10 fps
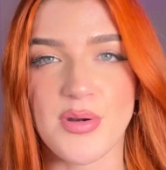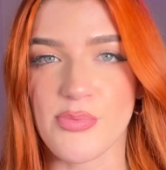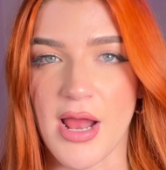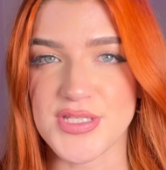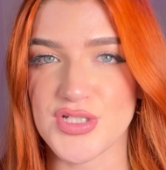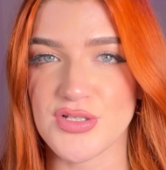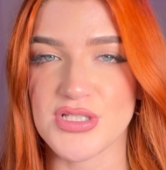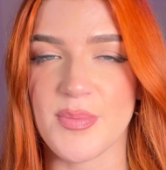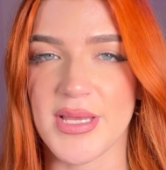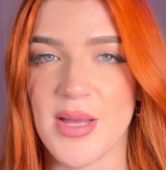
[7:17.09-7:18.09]
bronzer
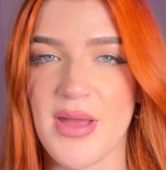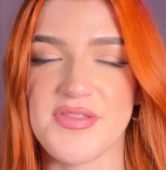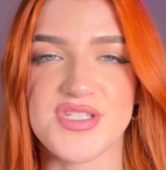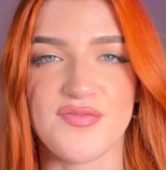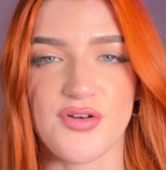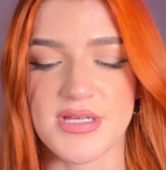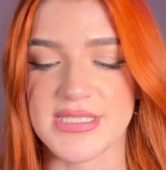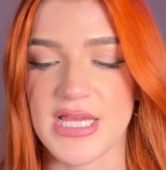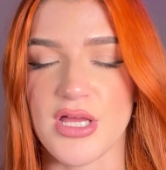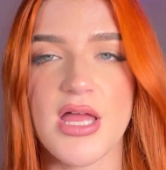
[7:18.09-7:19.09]
to pick up at the Sephora
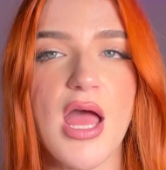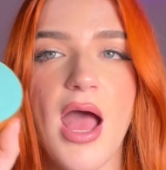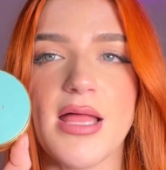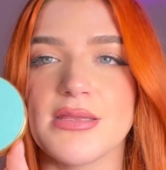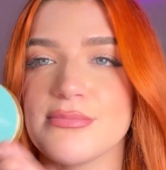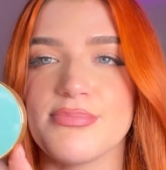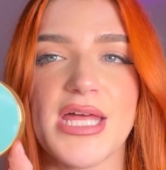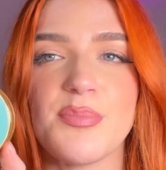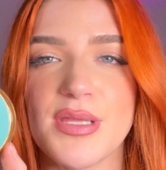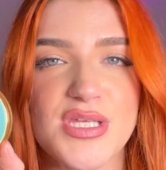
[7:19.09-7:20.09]
sale, let
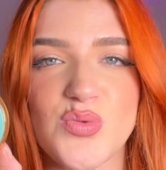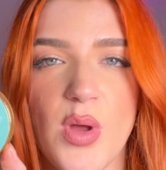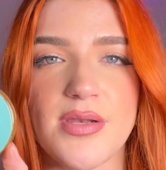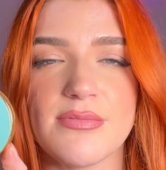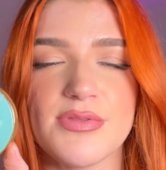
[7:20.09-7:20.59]
it be this one.